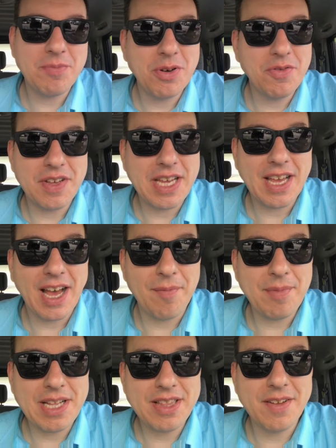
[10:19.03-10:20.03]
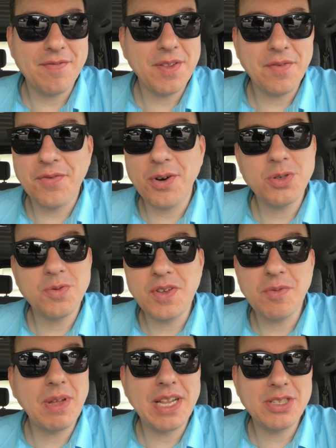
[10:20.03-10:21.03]
movie. I mean, the first
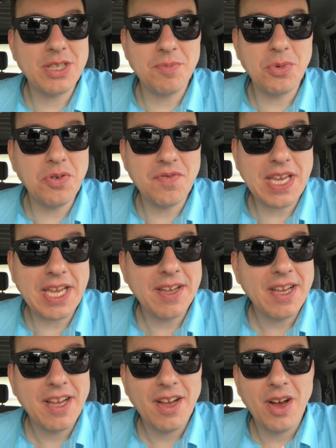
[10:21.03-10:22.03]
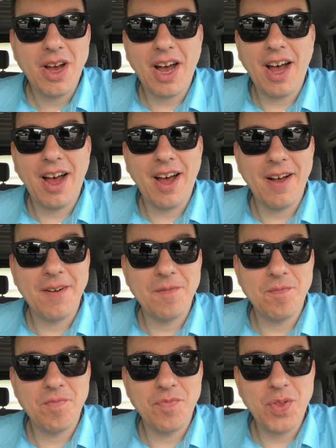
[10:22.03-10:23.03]
few minutes of the movie,
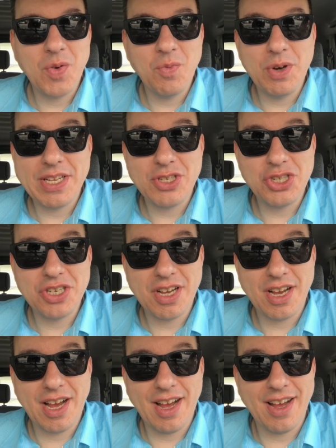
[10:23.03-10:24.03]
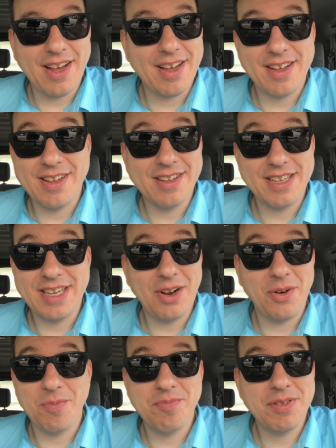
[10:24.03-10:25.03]
which you
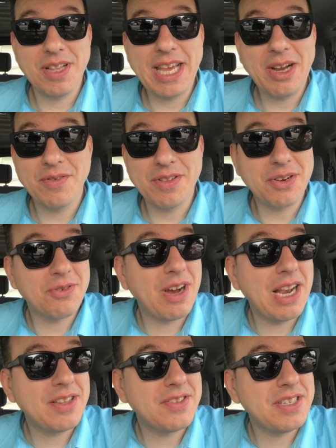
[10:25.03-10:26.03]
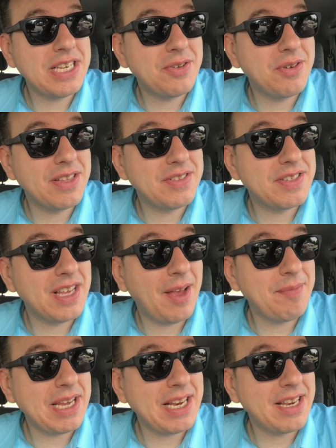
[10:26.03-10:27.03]
know, play over the credits sequence, I
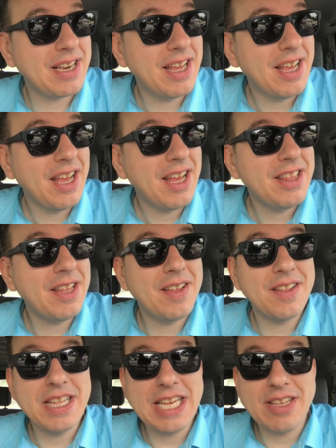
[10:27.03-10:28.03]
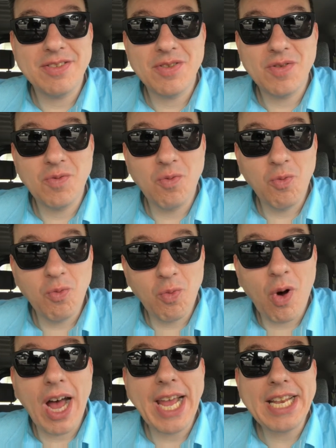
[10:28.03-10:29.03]
mean, the
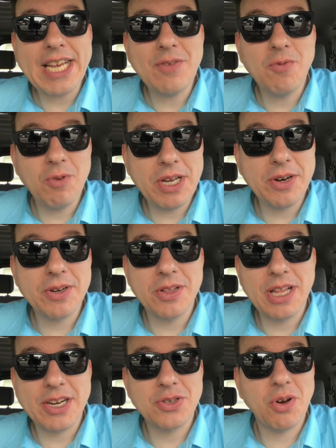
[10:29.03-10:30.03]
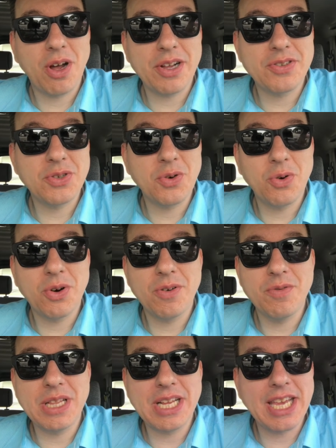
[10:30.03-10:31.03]
whiny, weird electronic score
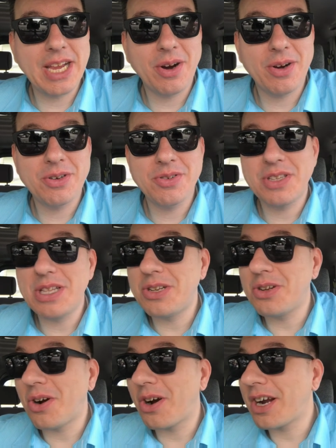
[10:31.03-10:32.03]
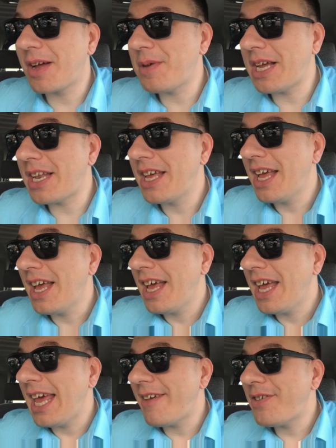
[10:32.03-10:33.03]
with the characters in the dark. I mean,
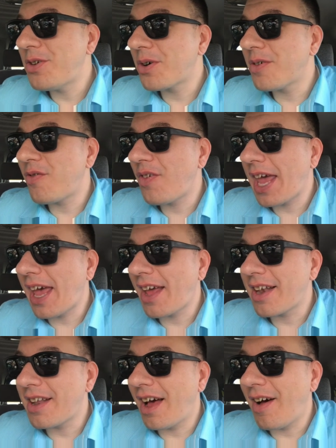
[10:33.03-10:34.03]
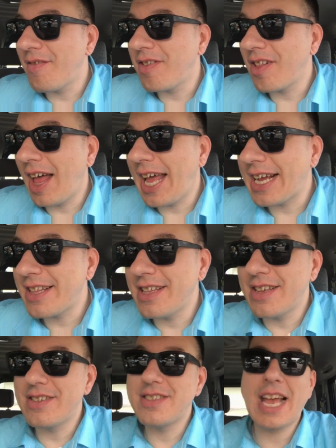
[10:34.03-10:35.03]
if you're a fan of, like,
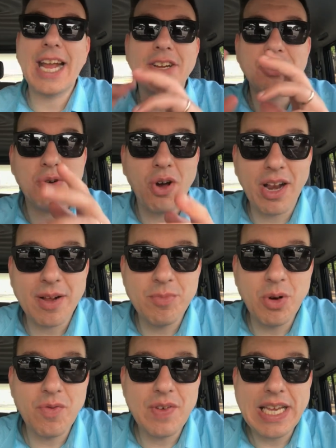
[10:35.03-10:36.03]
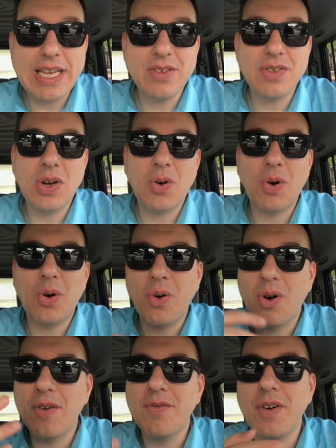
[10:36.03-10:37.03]
the psychotronic movies
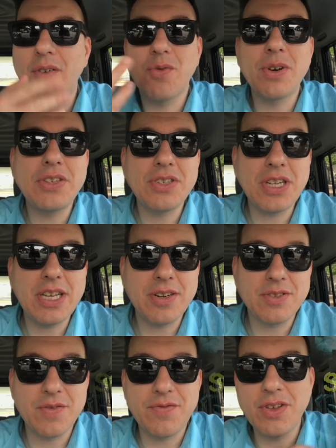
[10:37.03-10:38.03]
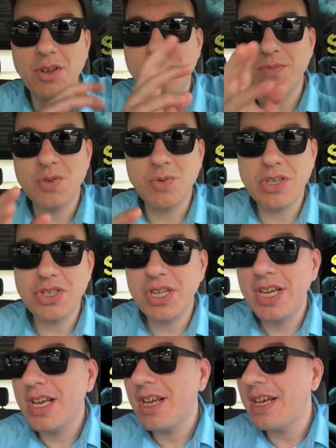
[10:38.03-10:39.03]
or of recent years, the films which,
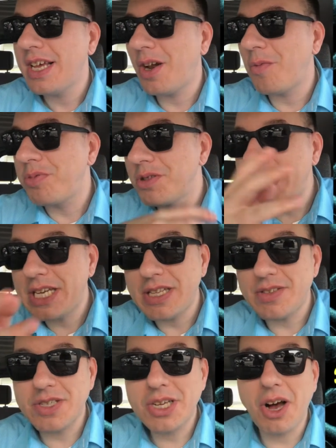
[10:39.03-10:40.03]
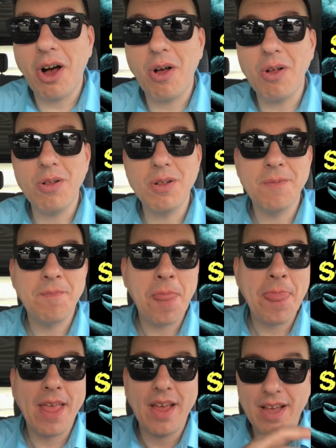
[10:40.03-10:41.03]
you know, Bleeding Skull,
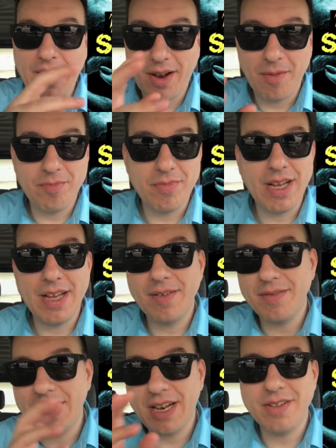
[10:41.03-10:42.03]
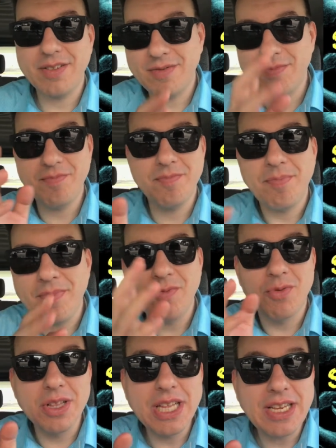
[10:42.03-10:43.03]
you know,
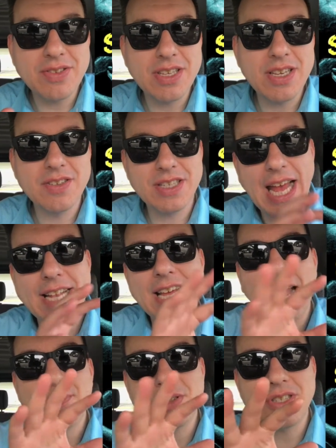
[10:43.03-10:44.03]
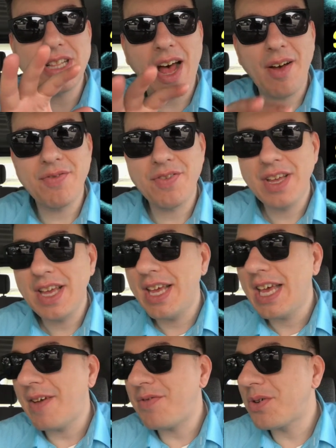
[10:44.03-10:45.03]
releases, that type of stuff,
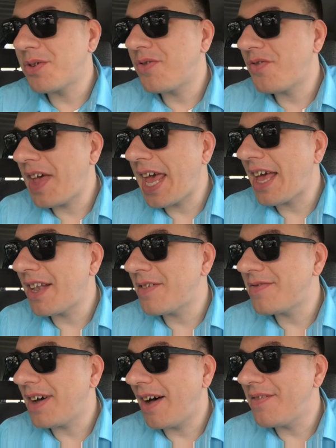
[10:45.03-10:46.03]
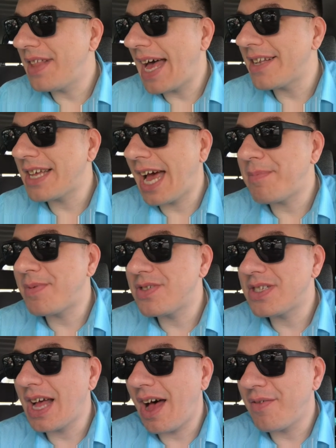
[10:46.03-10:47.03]
if you're a fan of that type of
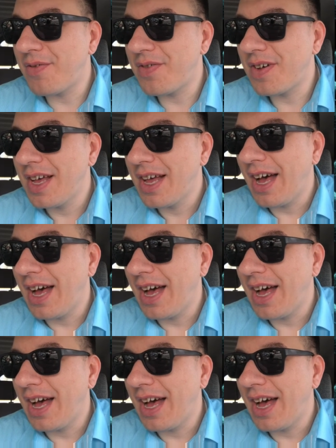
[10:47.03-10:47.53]
stuff,